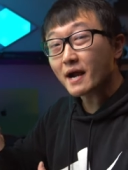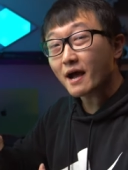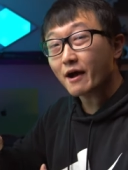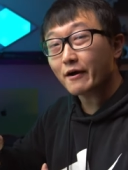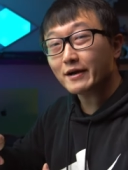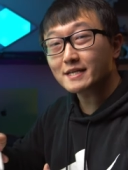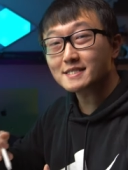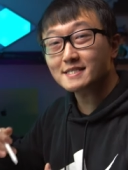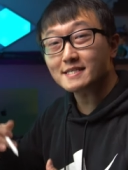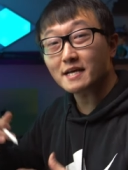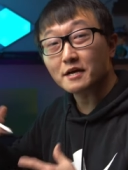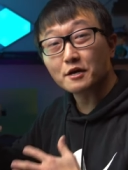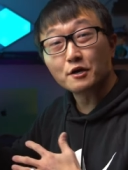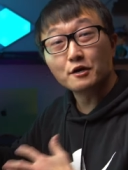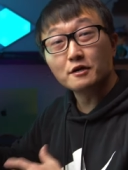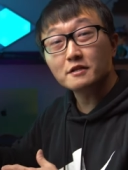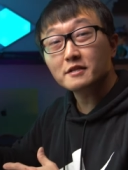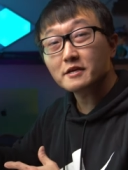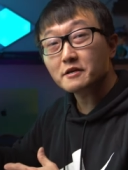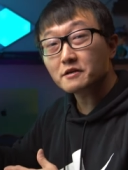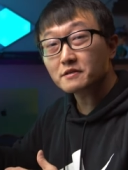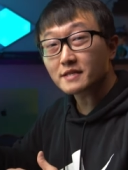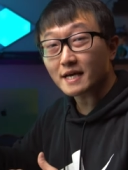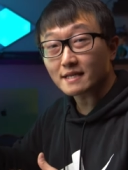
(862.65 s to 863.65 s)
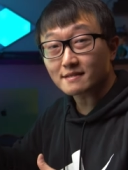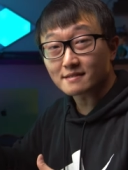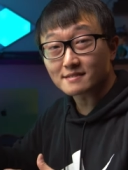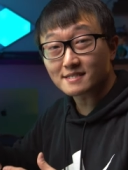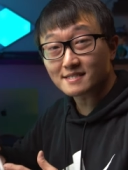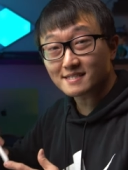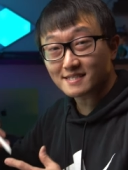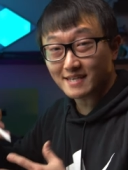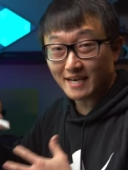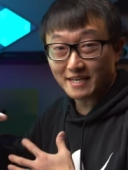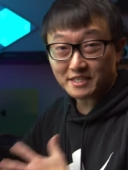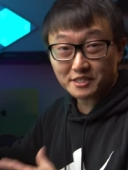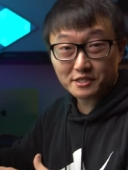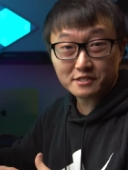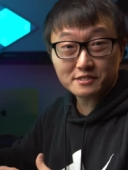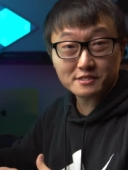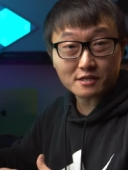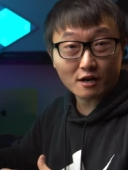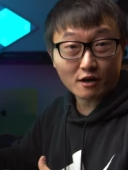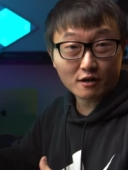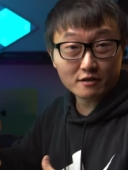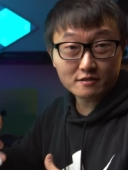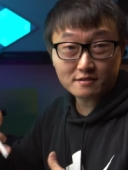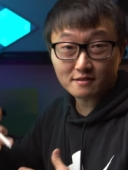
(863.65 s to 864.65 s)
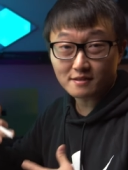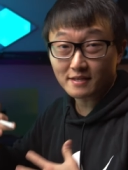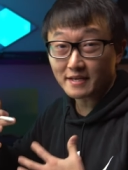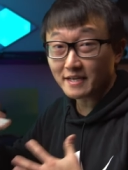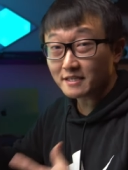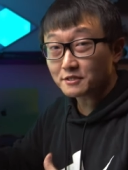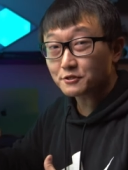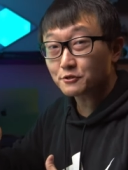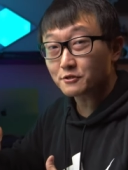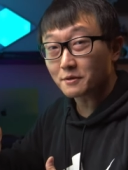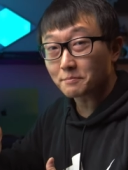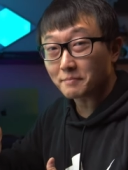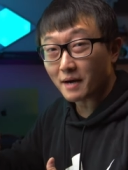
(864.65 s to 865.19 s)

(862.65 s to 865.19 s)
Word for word: how I said earlier that the sketches aren't linked to the